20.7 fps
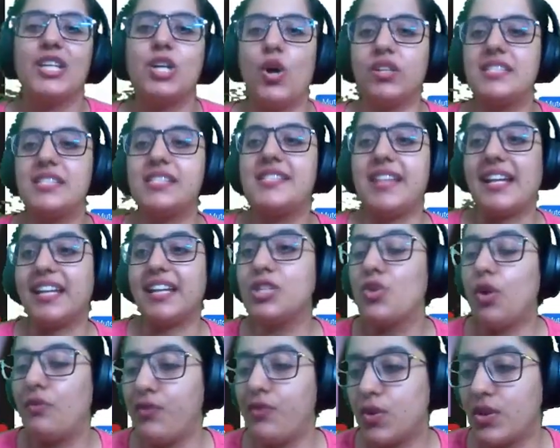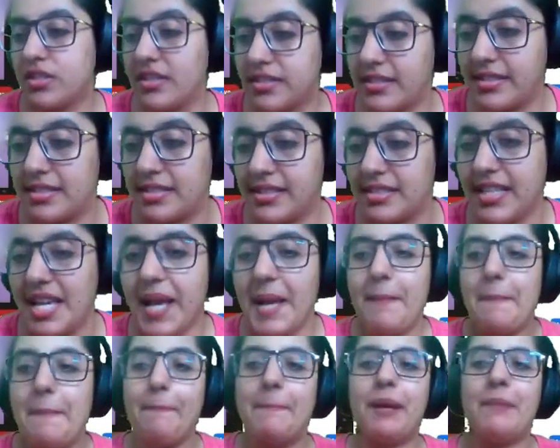On 2nd of August.
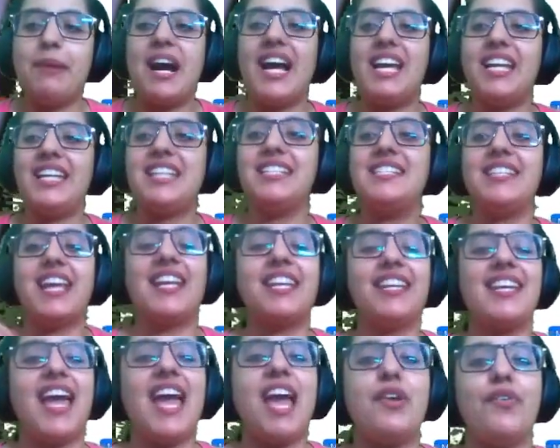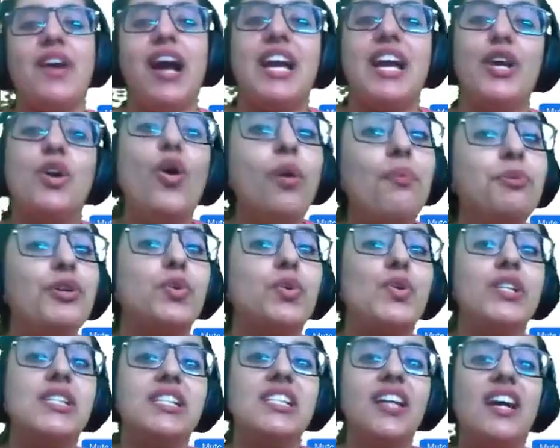Bye-bye. Take care. I hope you
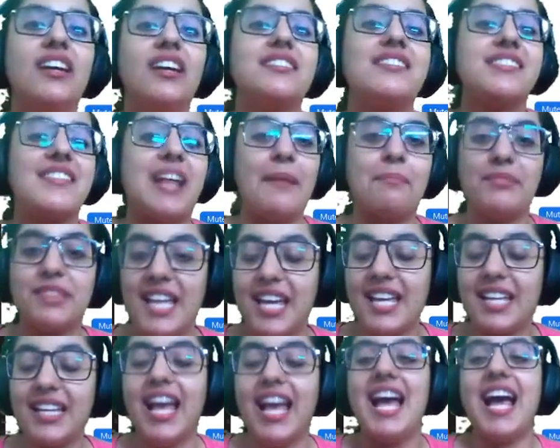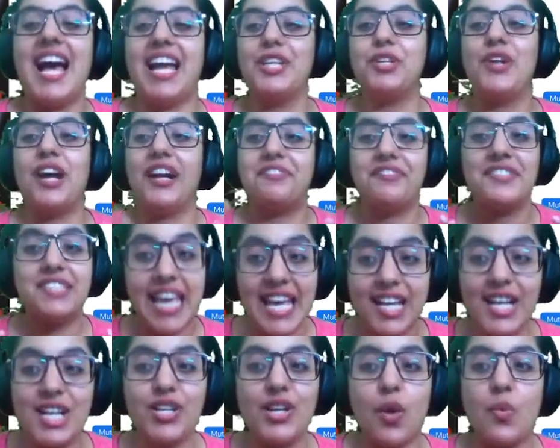could learn something and you have
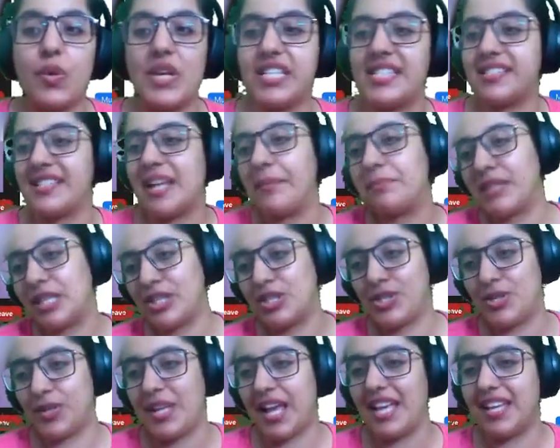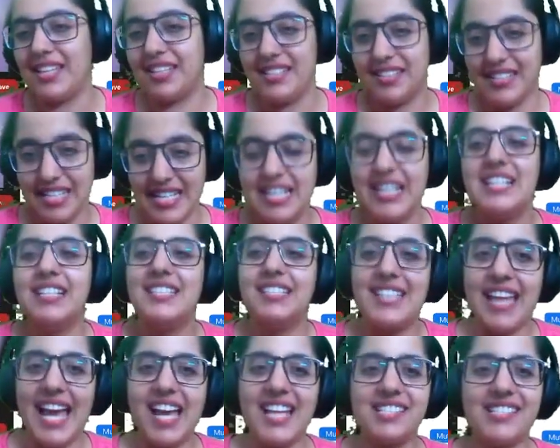taken away something today.
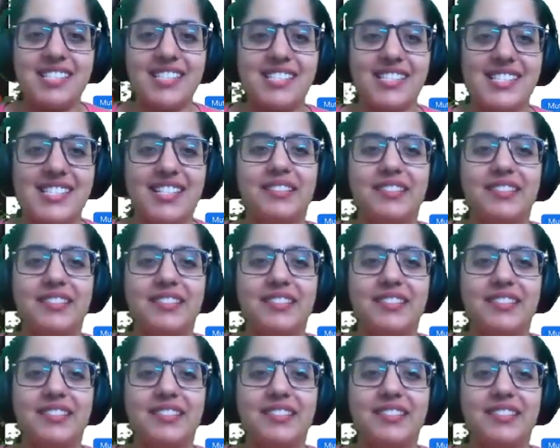Yes?